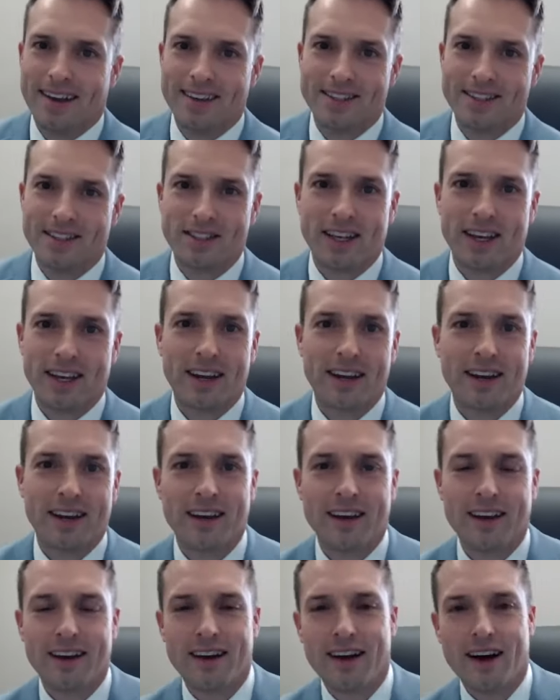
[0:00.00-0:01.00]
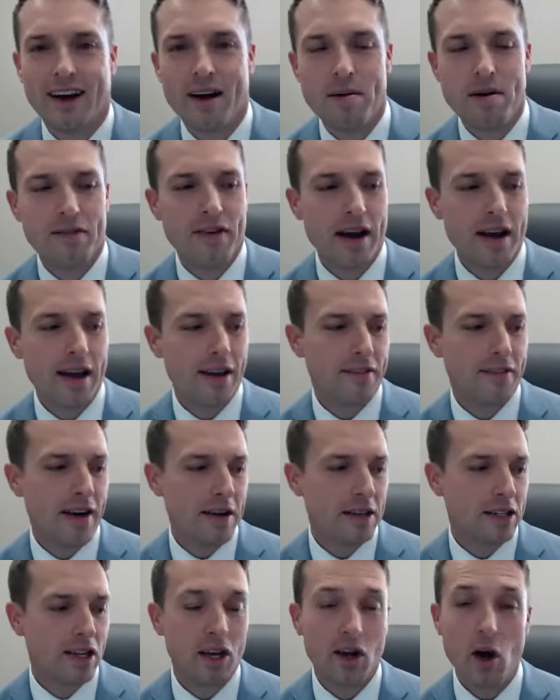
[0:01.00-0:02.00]
Just kidding. If
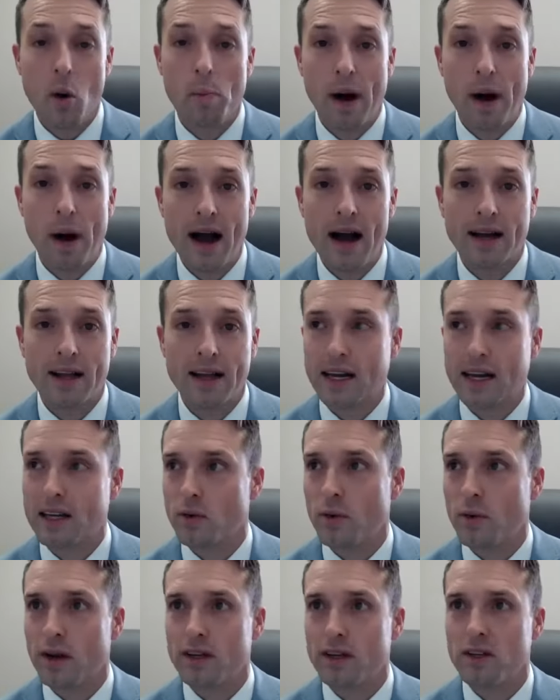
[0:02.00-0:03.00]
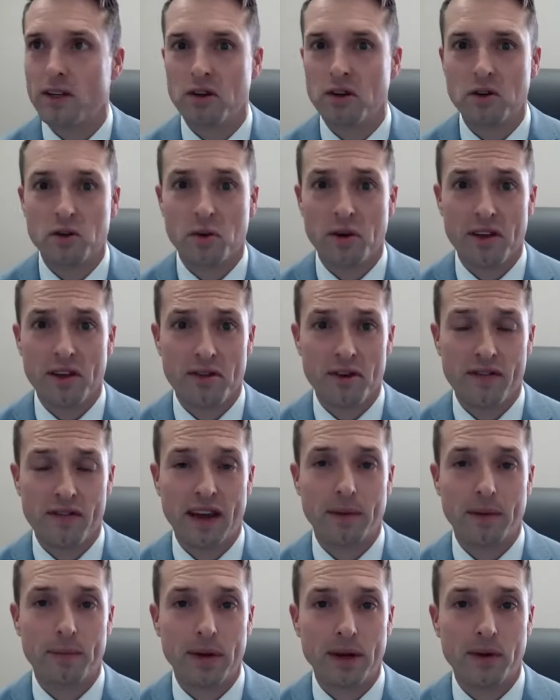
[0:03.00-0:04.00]
I could go back like at 22 or 23, if I
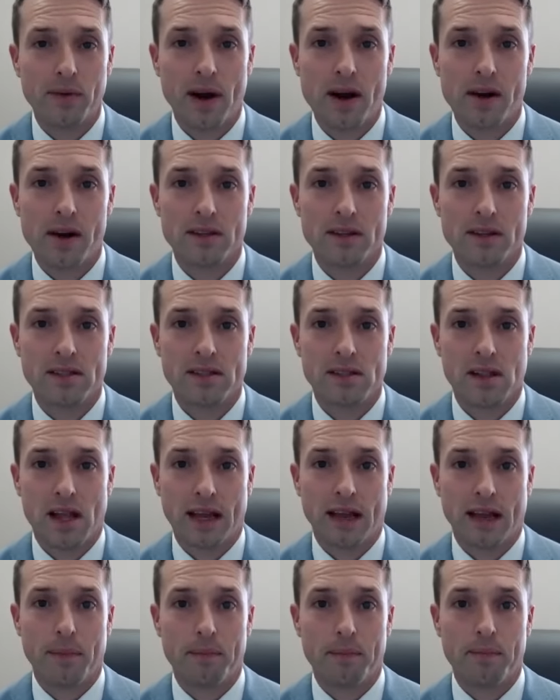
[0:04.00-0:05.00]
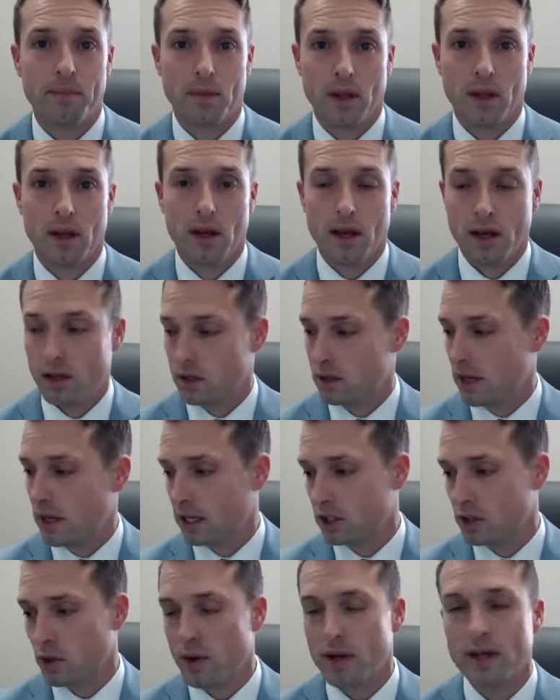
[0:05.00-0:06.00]
could be around like
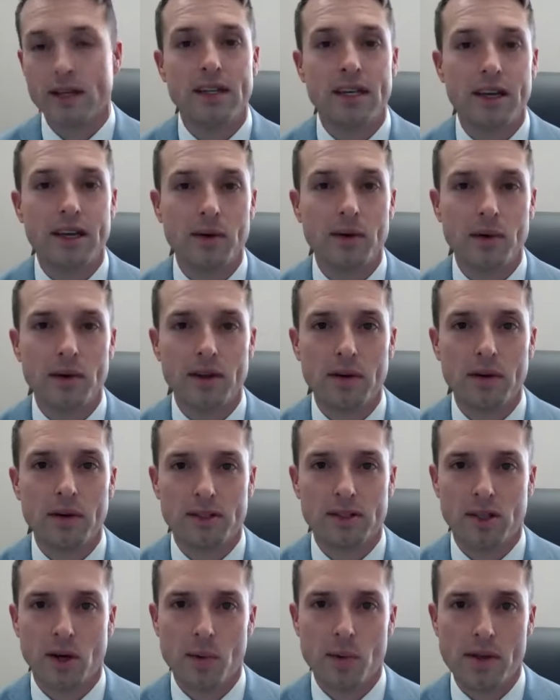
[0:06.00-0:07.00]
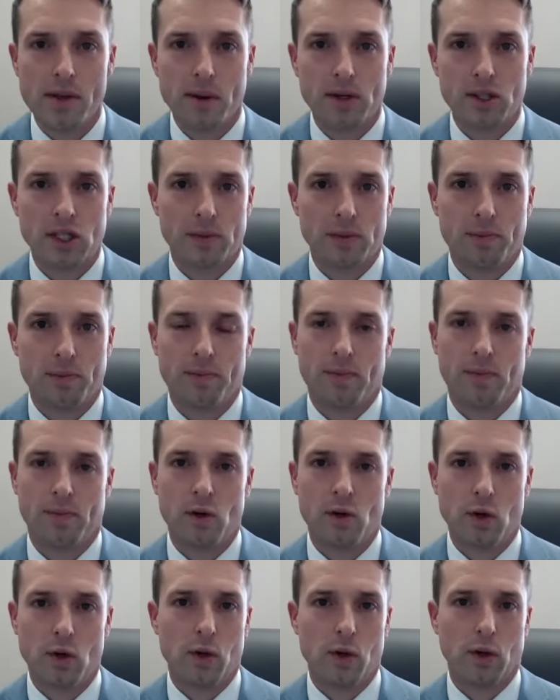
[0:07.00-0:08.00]
join a team where there was someone that was just
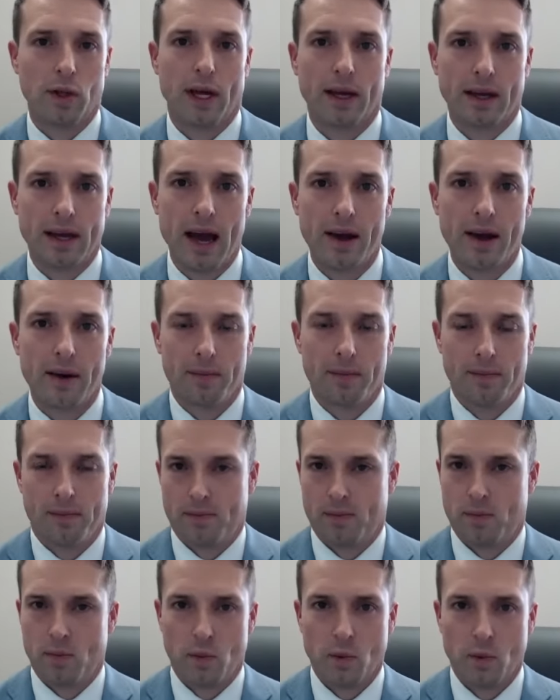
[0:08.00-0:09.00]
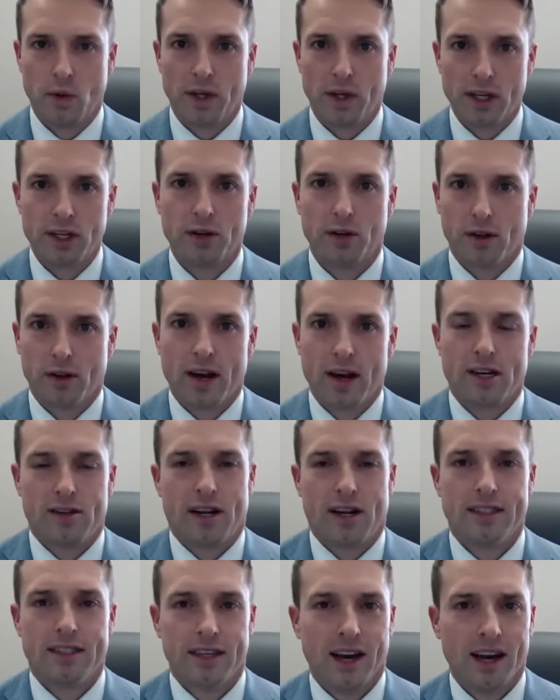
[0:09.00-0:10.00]
like how to really do a lot of
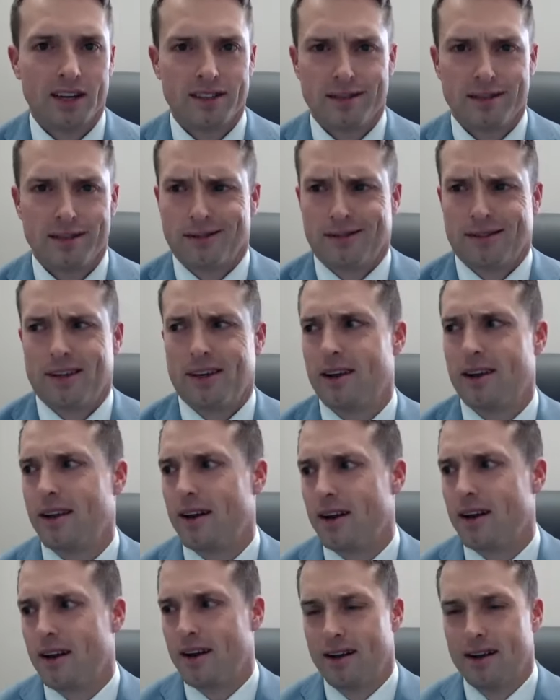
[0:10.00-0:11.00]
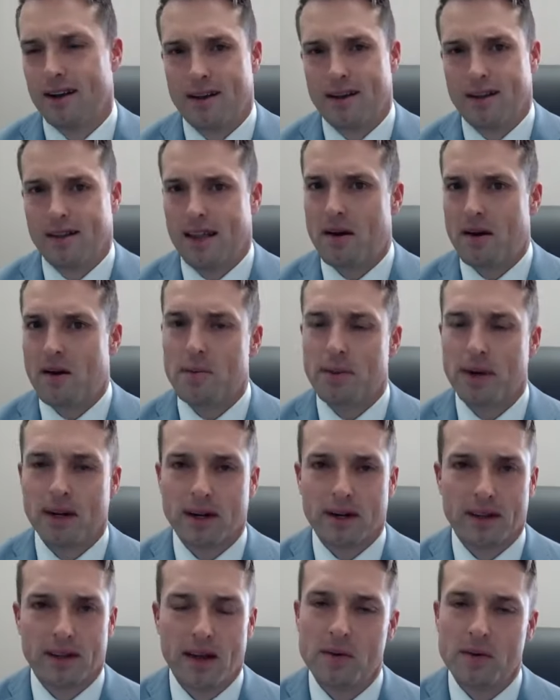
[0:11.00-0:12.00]
transactions, that would
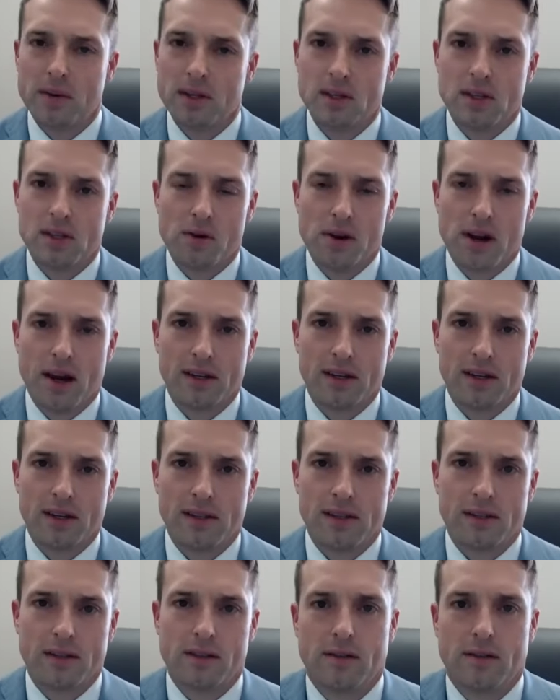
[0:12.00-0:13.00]
have been so nice.